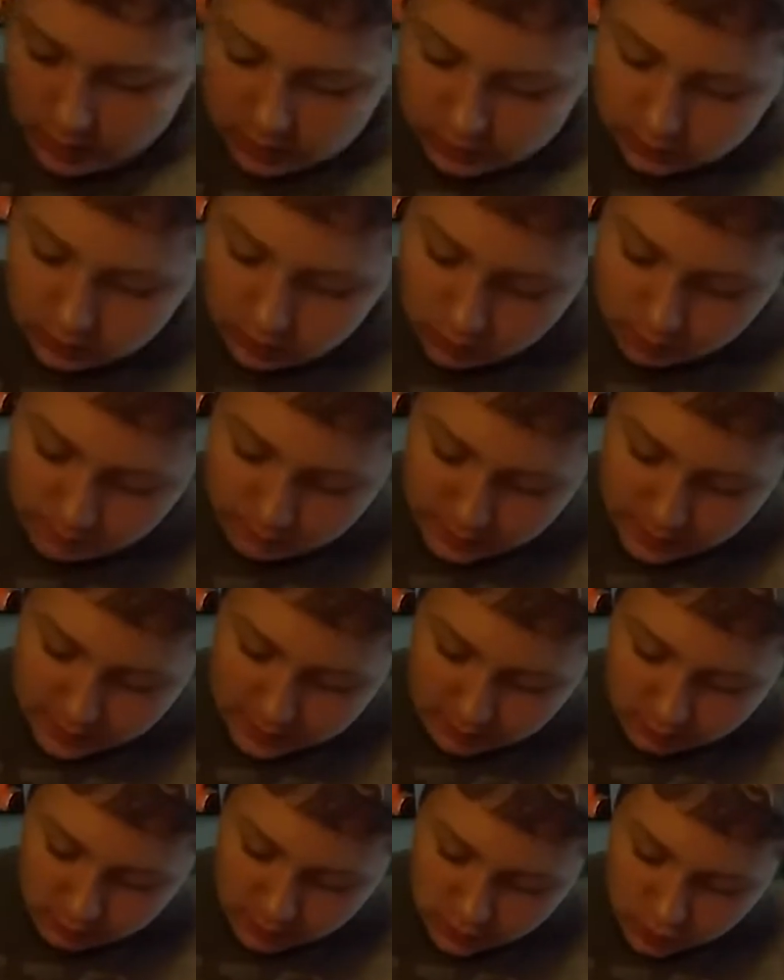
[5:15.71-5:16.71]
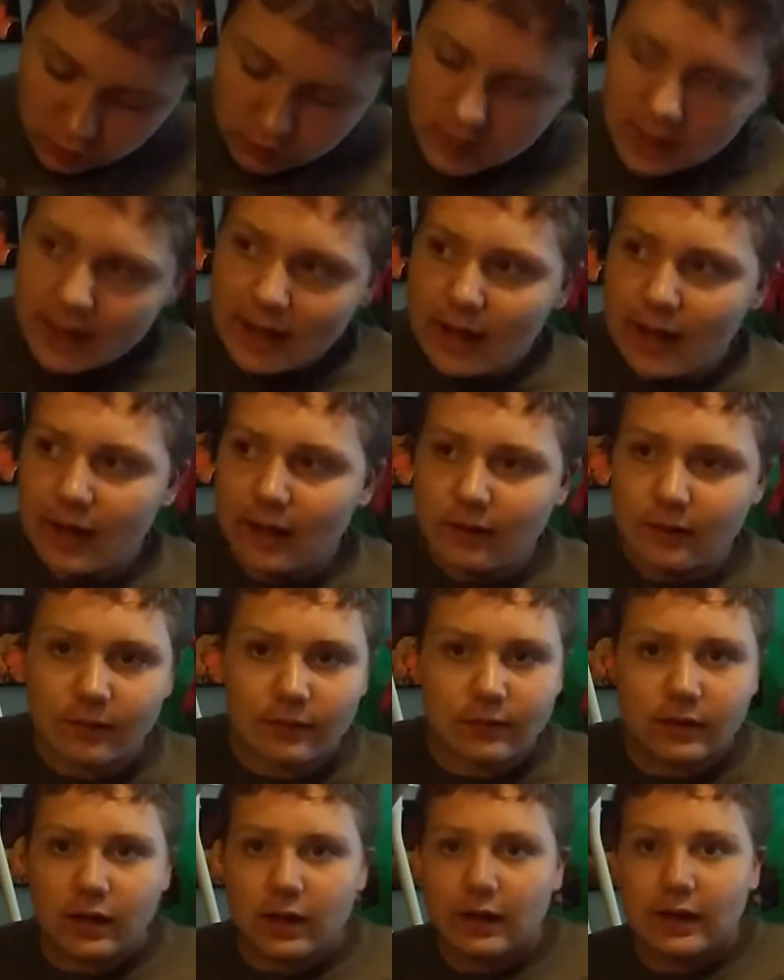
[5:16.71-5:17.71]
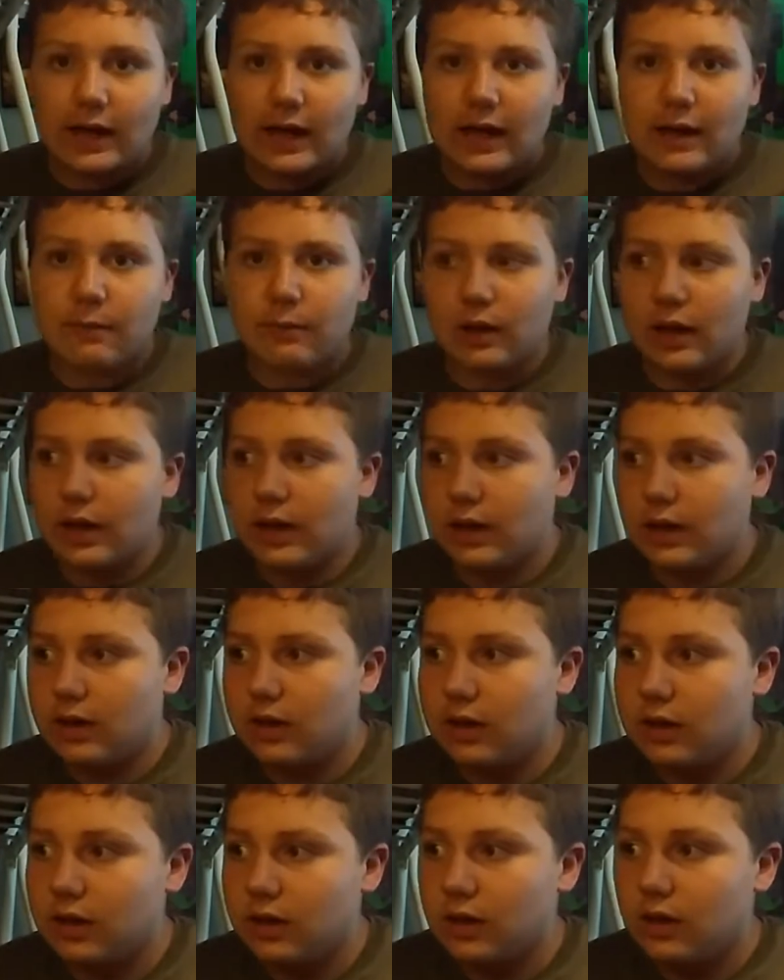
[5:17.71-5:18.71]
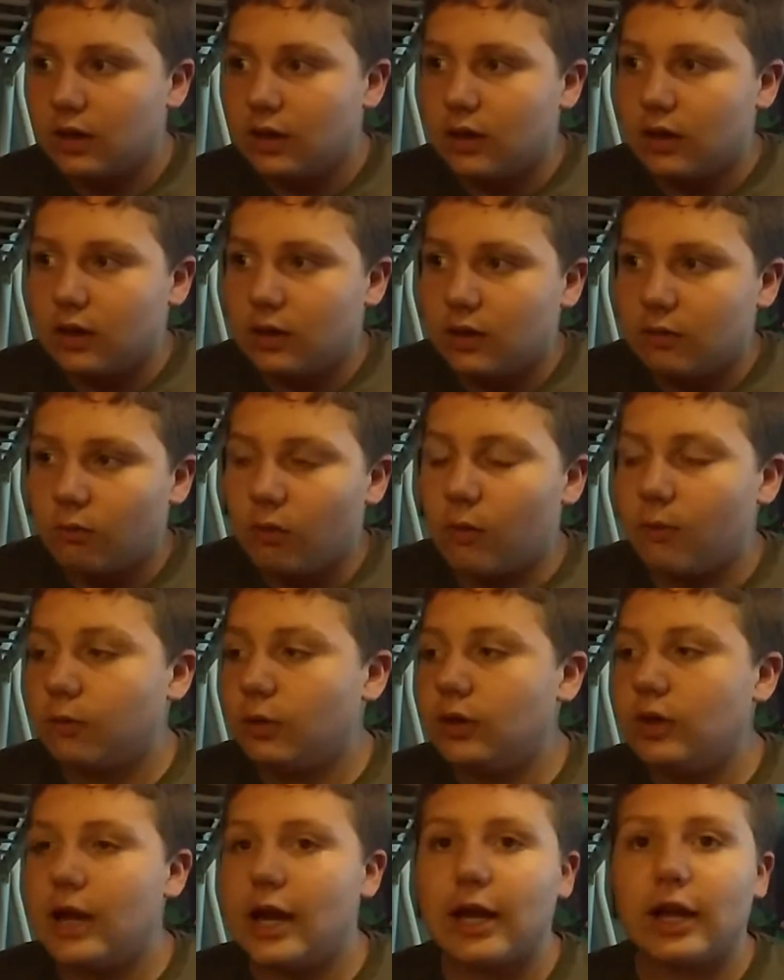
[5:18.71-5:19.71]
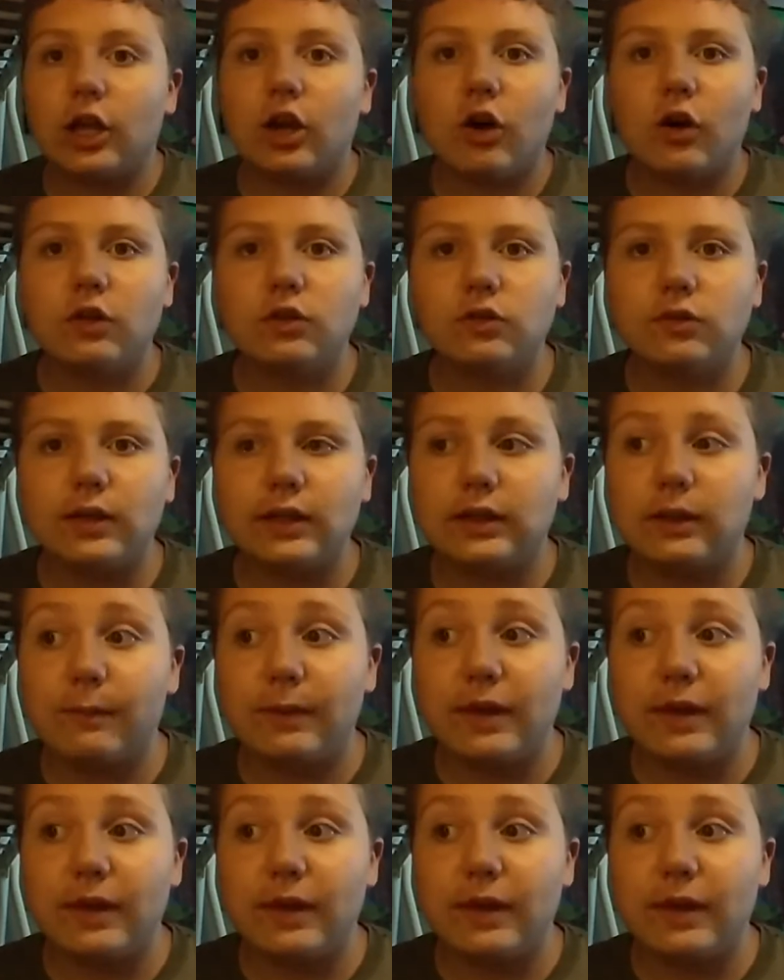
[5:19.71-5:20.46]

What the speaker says: So, but when you had a game like, well, when you had a console like the